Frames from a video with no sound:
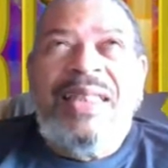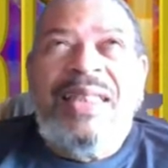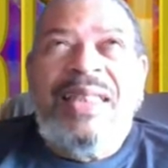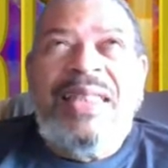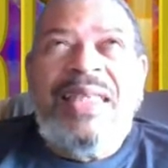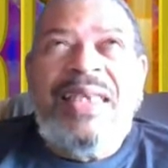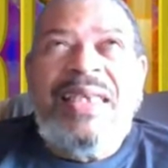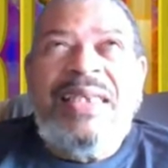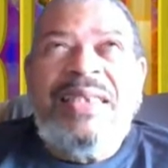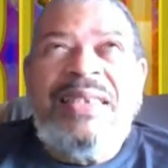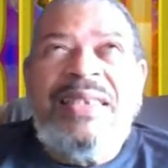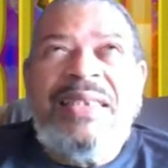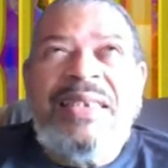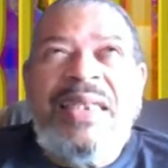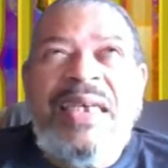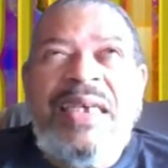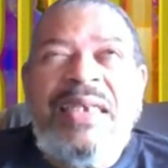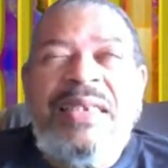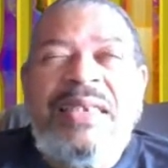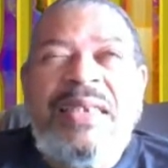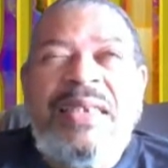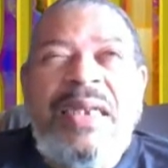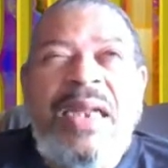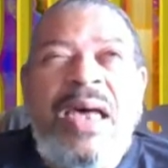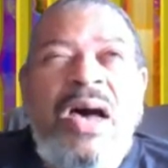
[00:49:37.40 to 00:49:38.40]
this
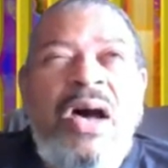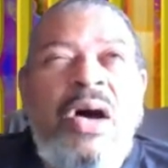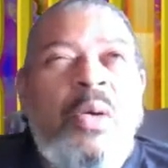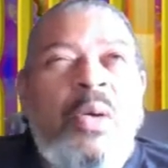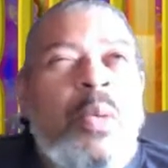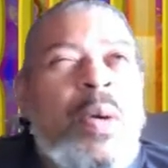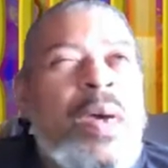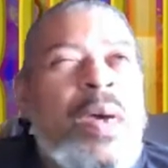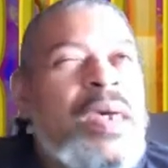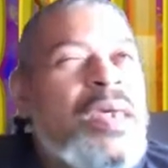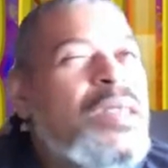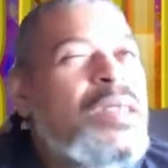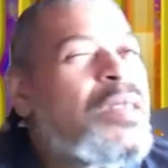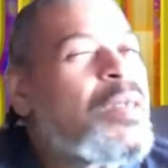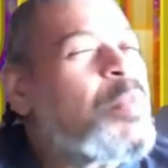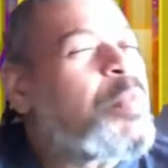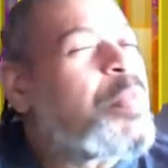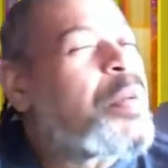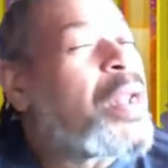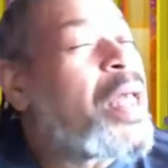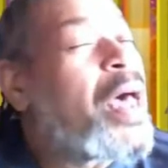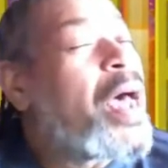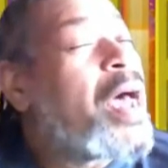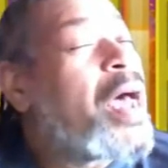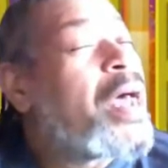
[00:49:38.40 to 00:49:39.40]
doesn't always
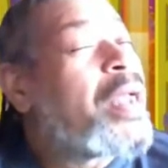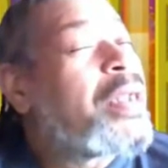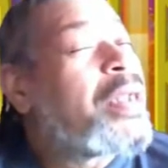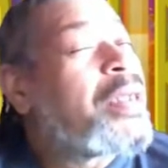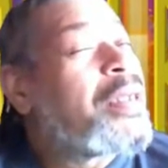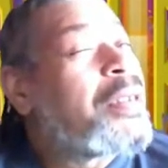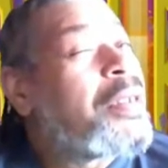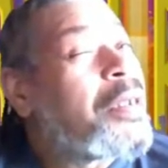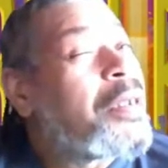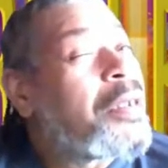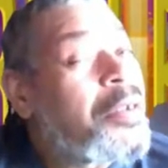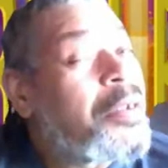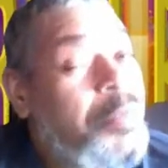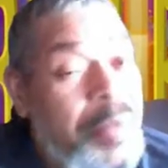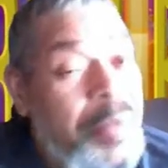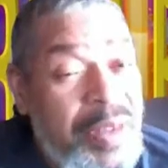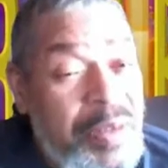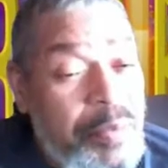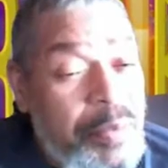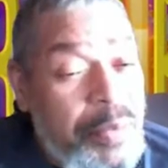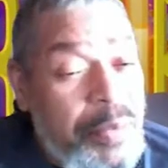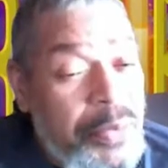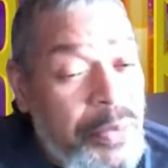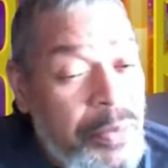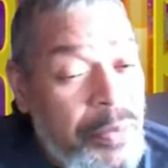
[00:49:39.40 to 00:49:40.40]
apply to young
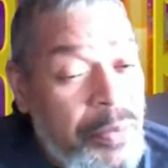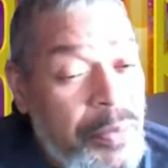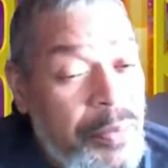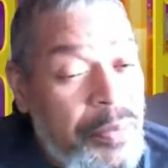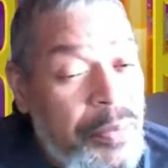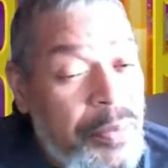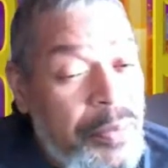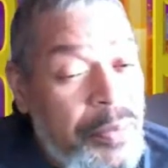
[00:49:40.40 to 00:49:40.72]
people